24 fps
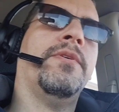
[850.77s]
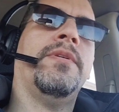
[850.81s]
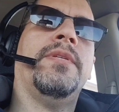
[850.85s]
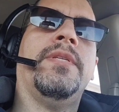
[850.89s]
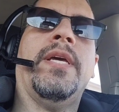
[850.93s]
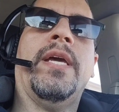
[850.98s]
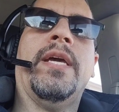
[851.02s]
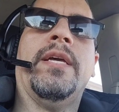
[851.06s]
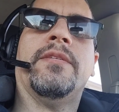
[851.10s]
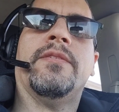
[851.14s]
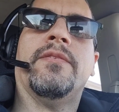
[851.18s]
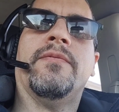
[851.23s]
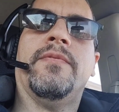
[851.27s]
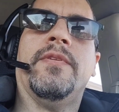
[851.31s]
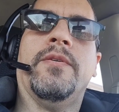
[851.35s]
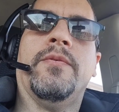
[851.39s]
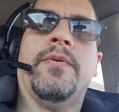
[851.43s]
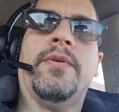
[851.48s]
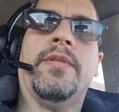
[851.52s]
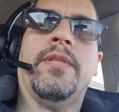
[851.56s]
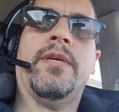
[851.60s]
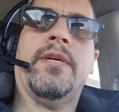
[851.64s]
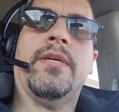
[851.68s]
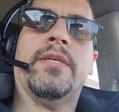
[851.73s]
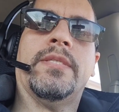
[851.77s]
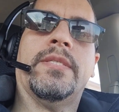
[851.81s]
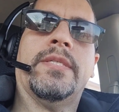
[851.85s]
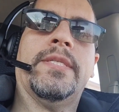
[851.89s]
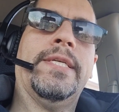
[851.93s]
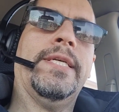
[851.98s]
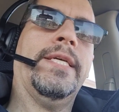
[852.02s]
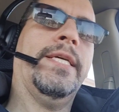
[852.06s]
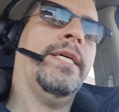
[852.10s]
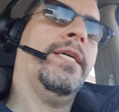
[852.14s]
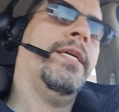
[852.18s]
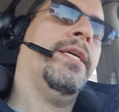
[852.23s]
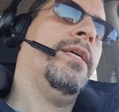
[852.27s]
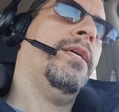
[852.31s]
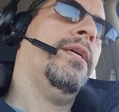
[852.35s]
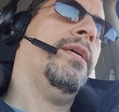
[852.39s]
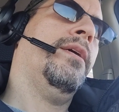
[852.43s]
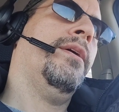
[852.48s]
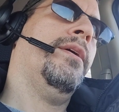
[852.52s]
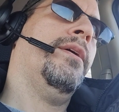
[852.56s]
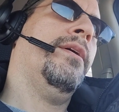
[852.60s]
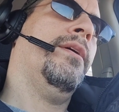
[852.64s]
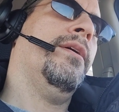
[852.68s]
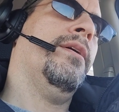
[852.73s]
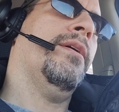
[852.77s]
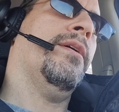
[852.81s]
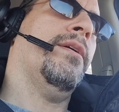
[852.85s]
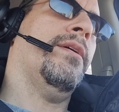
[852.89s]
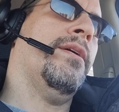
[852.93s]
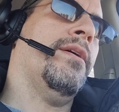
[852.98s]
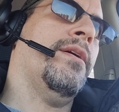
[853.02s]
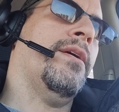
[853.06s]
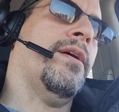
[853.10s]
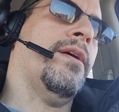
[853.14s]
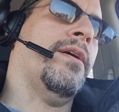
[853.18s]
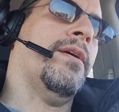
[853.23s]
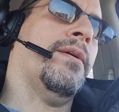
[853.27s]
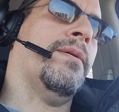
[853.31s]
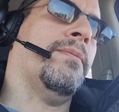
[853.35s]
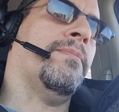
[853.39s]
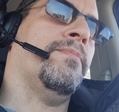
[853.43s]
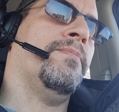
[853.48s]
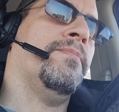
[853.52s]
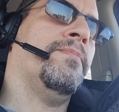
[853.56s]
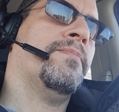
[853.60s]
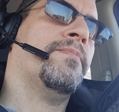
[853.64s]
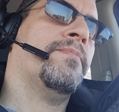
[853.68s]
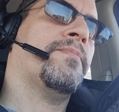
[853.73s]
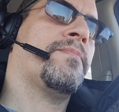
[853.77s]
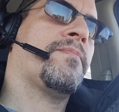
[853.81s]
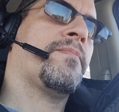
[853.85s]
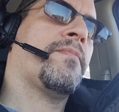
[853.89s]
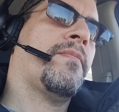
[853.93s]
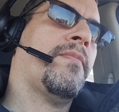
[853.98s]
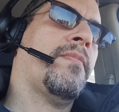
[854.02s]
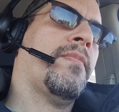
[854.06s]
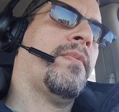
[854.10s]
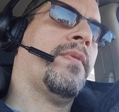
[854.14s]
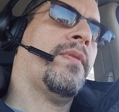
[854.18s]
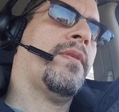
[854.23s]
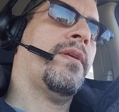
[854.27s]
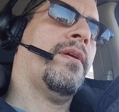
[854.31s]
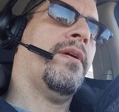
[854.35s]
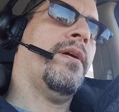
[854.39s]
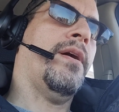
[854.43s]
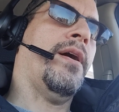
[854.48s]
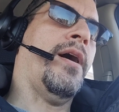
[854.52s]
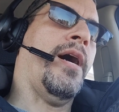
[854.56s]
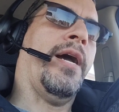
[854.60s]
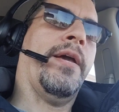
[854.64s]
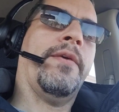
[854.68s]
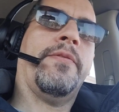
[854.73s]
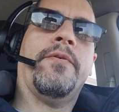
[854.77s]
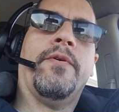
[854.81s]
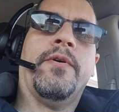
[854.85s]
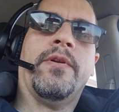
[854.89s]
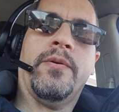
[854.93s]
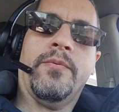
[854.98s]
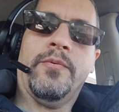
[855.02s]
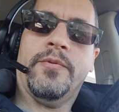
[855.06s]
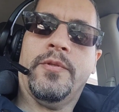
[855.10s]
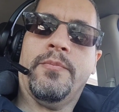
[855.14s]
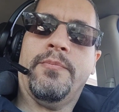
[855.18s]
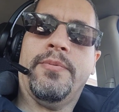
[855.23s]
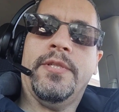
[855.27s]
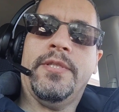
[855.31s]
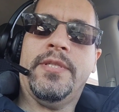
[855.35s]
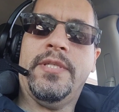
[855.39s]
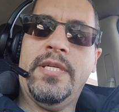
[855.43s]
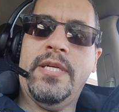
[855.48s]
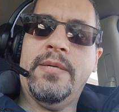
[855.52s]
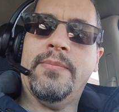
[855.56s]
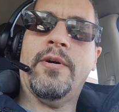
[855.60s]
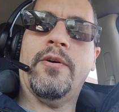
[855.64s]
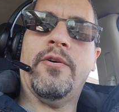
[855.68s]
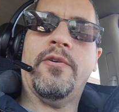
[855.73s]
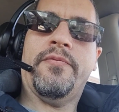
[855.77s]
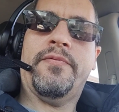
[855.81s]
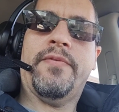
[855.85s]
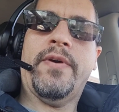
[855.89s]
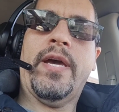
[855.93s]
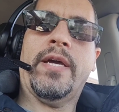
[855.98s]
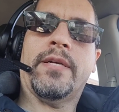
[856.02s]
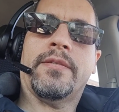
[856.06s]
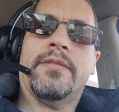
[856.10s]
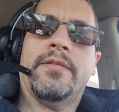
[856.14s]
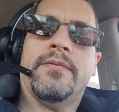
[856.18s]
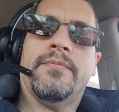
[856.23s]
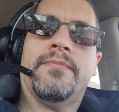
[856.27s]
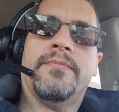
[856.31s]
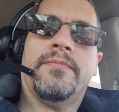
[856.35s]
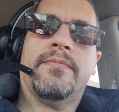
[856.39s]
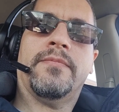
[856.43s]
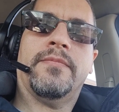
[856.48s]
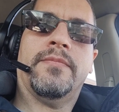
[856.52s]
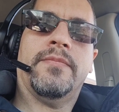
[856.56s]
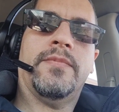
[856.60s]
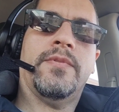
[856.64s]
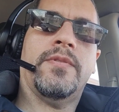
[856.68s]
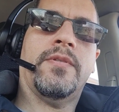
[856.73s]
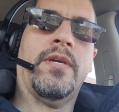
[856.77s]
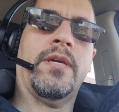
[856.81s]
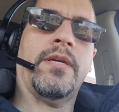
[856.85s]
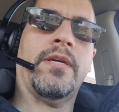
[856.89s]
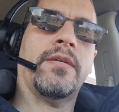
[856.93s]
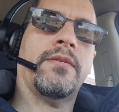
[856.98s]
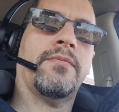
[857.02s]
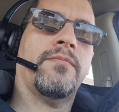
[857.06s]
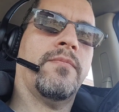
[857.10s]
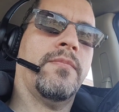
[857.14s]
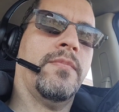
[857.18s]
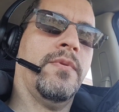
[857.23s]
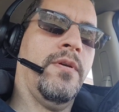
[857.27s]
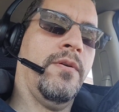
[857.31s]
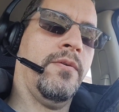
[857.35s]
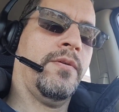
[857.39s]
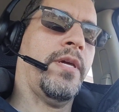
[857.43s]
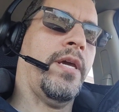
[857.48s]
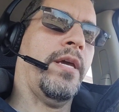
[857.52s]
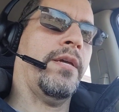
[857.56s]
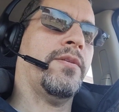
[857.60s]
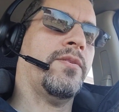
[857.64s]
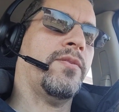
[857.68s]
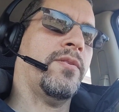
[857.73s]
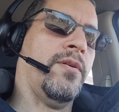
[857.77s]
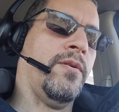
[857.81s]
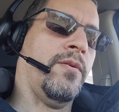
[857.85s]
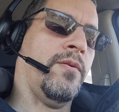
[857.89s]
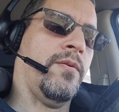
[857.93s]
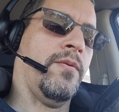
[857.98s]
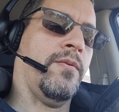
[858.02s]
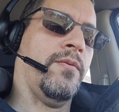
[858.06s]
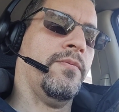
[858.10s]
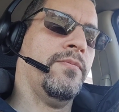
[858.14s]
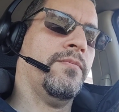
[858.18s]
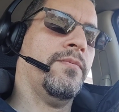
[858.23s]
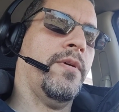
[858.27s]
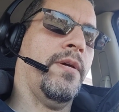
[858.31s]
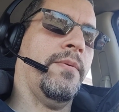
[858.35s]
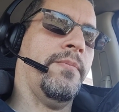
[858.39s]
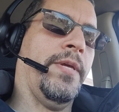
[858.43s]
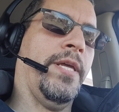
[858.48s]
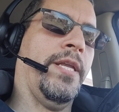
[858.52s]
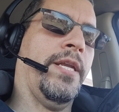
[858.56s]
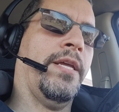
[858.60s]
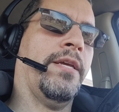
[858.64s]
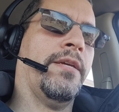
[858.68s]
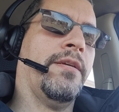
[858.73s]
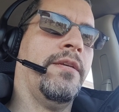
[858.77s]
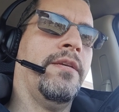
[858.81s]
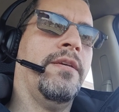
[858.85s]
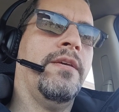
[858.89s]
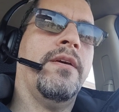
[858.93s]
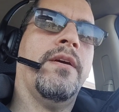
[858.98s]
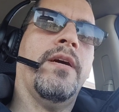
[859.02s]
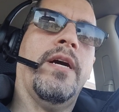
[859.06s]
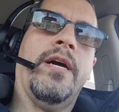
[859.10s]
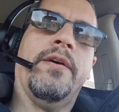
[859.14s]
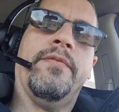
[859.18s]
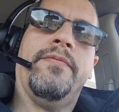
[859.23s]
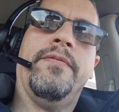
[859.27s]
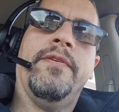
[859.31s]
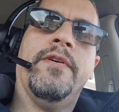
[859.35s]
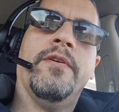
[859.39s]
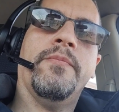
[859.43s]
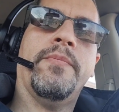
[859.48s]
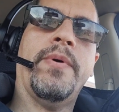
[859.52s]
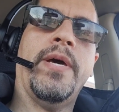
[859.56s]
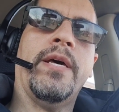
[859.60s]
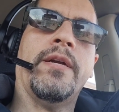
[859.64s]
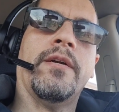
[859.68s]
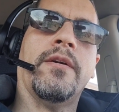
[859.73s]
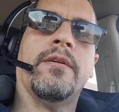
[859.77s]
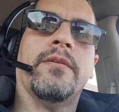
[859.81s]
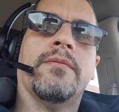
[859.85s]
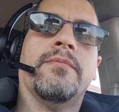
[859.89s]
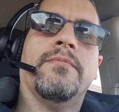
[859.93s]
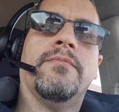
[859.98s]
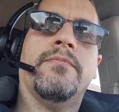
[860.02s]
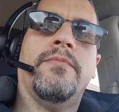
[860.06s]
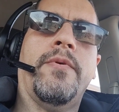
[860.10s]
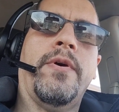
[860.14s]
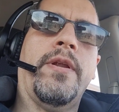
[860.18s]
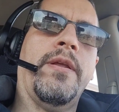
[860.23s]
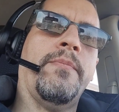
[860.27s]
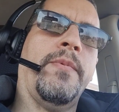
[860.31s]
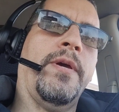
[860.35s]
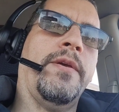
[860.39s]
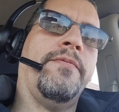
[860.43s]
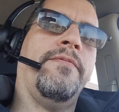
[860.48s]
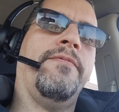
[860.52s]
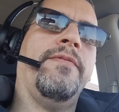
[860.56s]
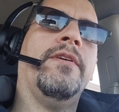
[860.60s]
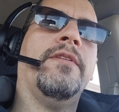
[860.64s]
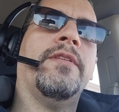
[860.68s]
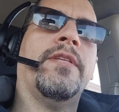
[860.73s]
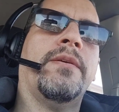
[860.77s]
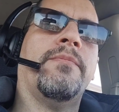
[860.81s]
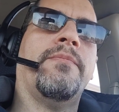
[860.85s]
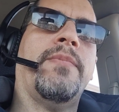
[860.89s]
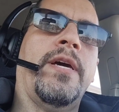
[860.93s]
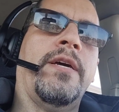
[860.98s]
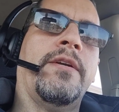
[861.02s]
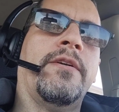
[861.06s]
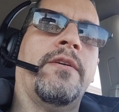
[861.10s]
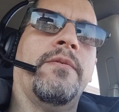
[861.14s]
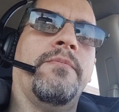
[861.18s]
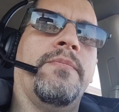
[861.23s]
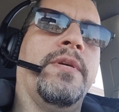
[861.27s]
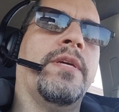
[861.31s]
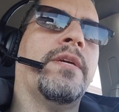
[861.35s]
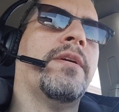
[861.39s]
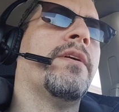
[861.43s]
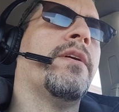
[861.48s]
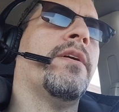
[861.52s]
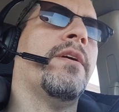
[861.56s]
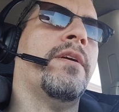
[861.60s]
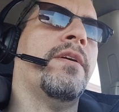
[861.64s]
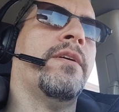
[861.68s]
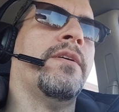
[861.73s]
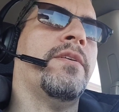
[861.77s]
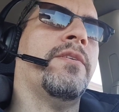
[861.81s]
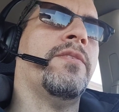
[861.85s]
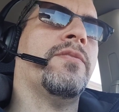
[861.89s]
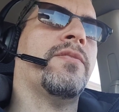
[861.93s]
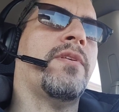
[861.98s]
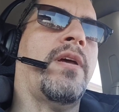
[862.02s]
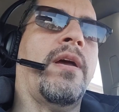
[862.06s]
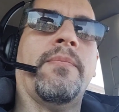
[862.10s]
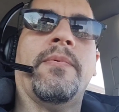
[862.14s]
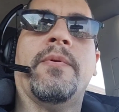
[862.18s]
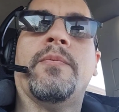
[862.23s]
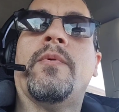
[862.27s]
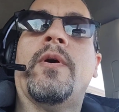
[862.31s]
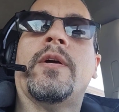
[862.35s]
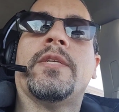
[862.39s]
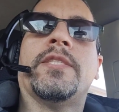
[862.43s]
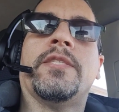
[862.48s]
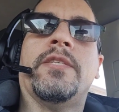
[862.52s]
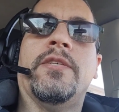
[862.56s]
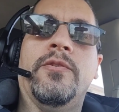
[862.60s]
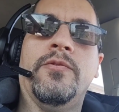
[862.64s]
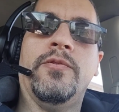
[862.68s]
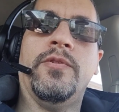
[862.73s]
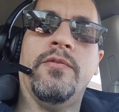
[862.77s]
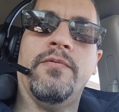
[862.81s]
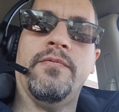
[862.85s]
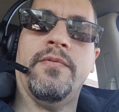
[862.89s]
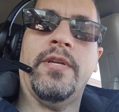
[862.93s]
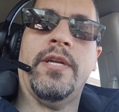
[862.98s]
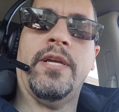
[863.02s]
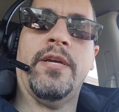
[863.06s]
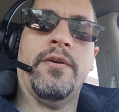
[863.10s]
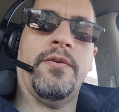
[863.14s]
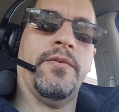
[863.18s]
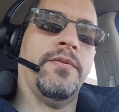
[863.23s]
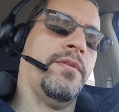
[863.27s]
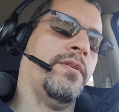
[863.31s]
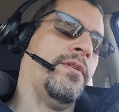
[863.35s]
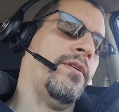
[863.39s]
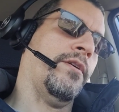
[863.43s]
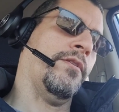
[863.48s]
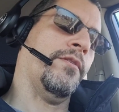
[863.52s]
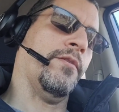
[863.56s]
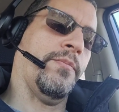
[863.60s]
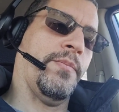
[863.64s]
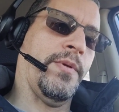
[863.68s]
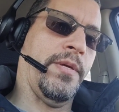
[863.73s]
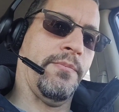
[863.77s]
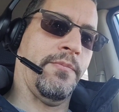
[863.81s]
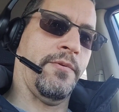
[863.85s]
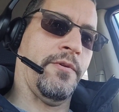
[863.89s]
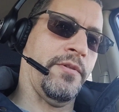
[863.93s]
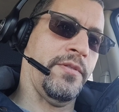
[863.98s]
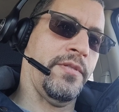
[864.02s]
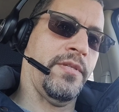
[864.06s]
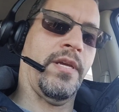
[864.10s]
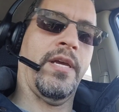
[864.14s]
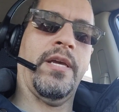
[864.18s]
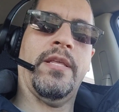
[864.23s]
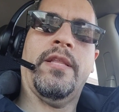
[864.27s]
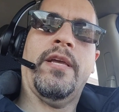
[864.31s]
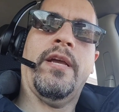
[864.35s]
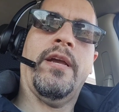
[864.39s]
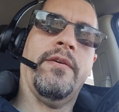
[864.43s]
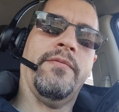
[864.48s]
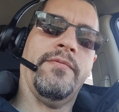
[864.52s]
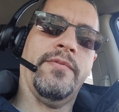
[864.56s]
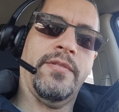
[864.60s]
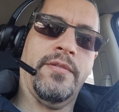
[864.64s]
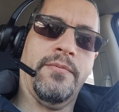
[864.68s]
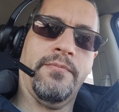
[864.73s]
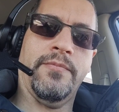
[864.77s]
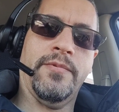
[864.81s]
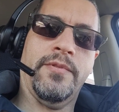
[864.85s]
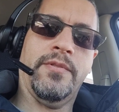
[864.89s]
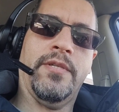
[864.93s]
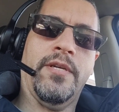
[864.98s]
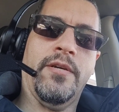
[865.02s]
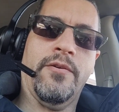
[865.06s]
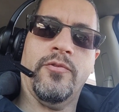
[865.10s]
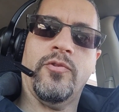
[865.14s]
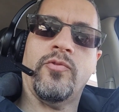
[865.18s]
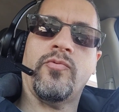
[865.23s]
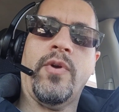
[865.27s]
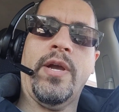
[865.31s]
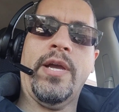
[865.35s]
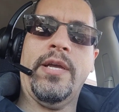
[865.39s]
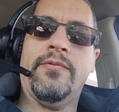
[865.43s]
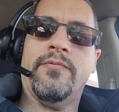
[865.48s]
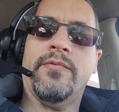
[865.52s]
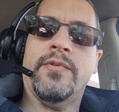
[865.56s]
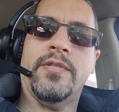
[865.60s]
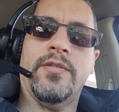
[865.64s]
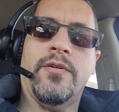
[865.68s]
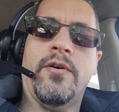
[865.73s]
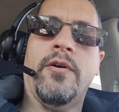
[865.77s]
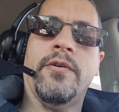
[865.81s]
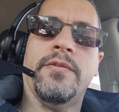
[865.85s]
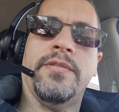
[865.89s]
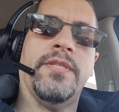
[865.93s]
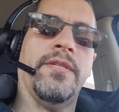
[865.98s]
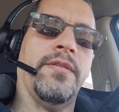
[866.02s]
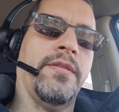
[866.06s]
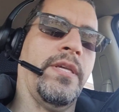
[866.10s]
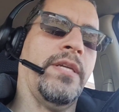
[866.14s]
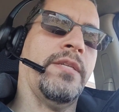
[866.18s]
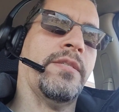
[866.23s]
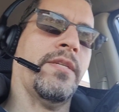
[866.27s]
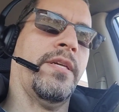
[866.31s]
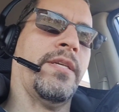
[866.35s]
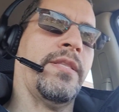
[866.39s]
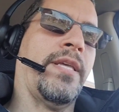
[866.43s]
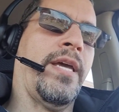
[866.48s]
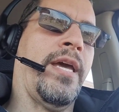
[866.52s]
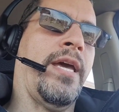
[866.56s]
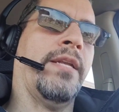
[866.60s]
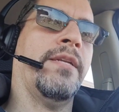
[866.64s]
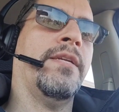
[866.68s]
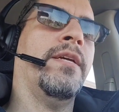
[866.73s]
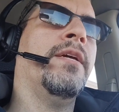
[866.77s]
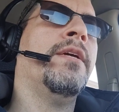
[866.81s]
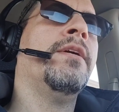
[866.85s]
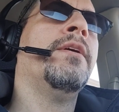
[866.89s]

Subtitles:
of days of doing this, I thought it was a placebo effect. It's like, okay, so I'm eating, I feel better, but am I feeling better because I've been watching YouTube videos and other people are saying they have some, great results and things like that?